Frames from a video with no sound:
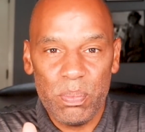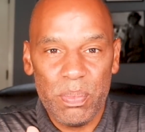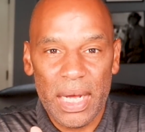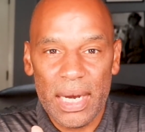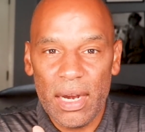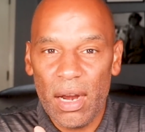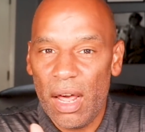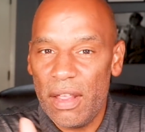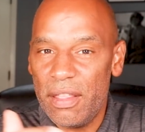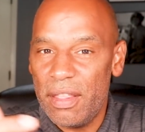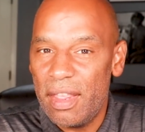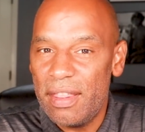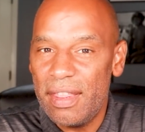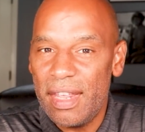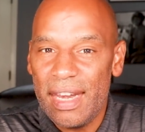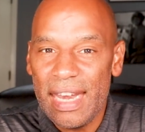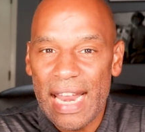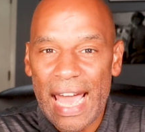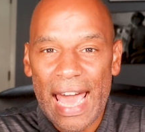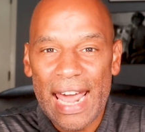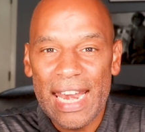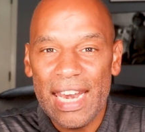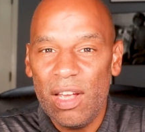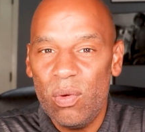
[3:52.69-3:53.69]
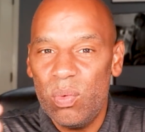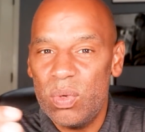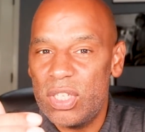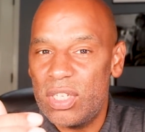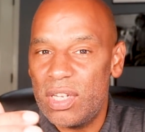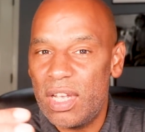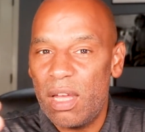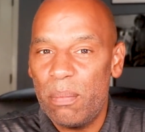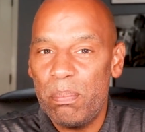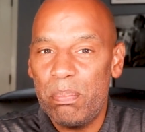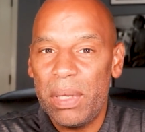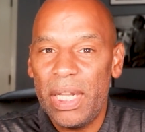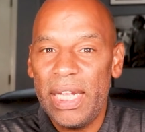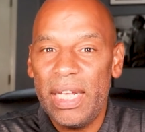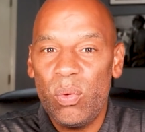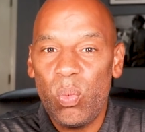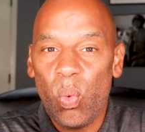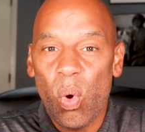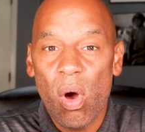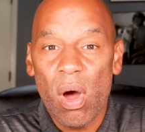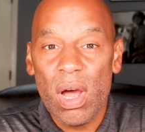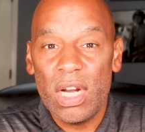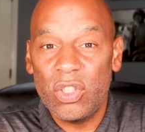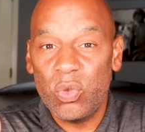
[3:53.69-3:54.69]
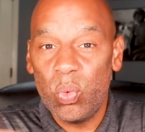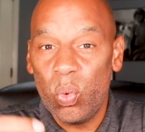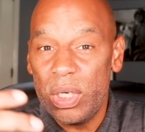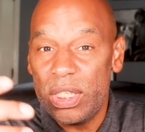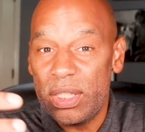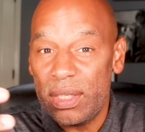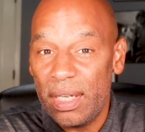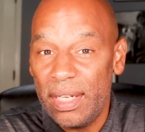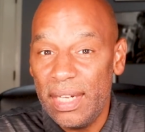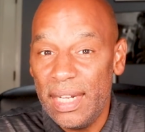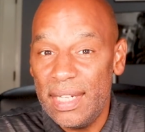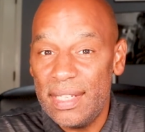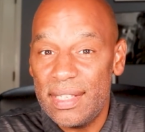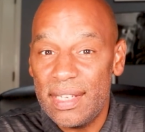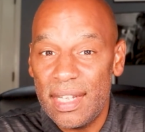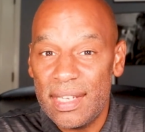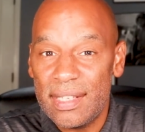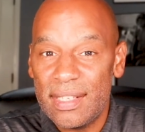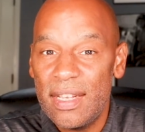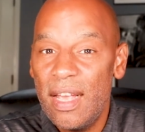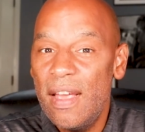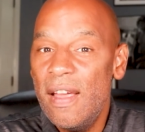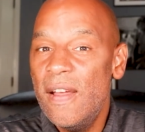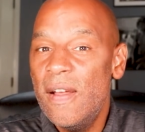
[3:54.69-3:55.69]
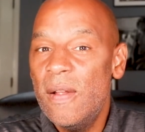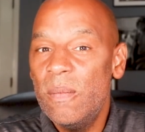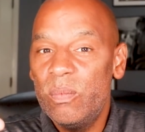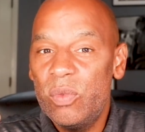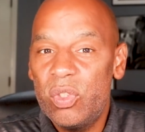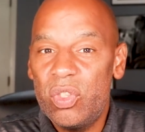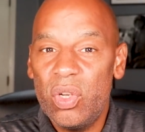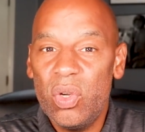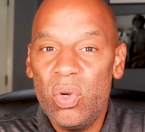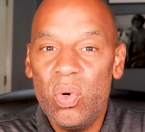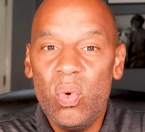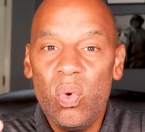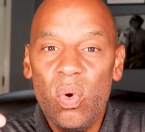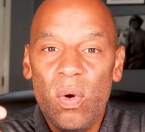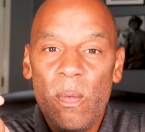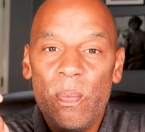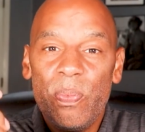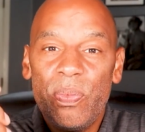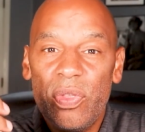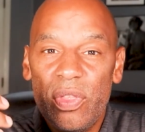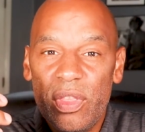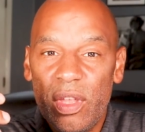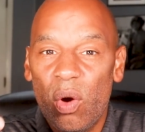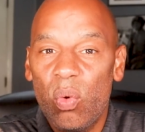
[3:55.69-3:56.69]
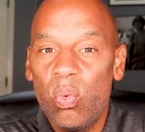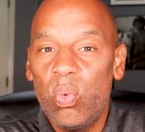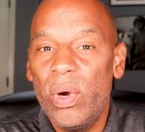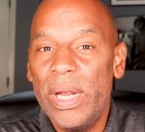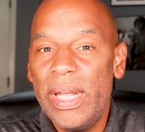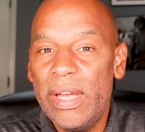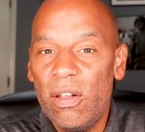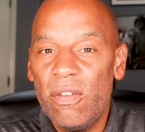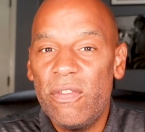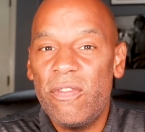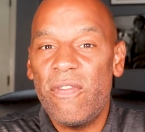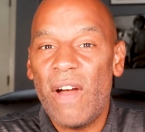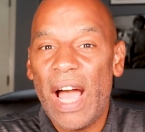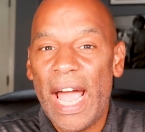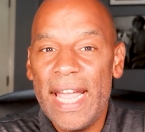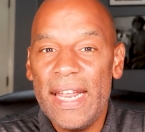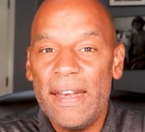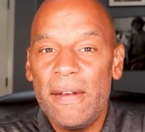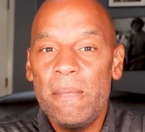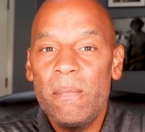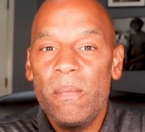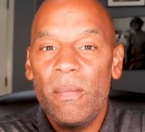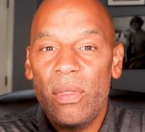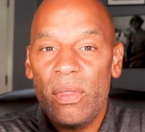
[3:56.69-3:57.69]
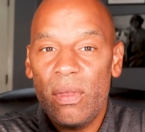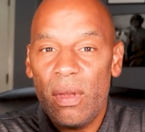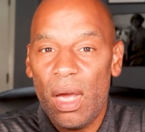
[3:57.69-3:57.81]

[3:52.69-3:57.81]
But other than that, it was a complete wash, which leads us to the real fight.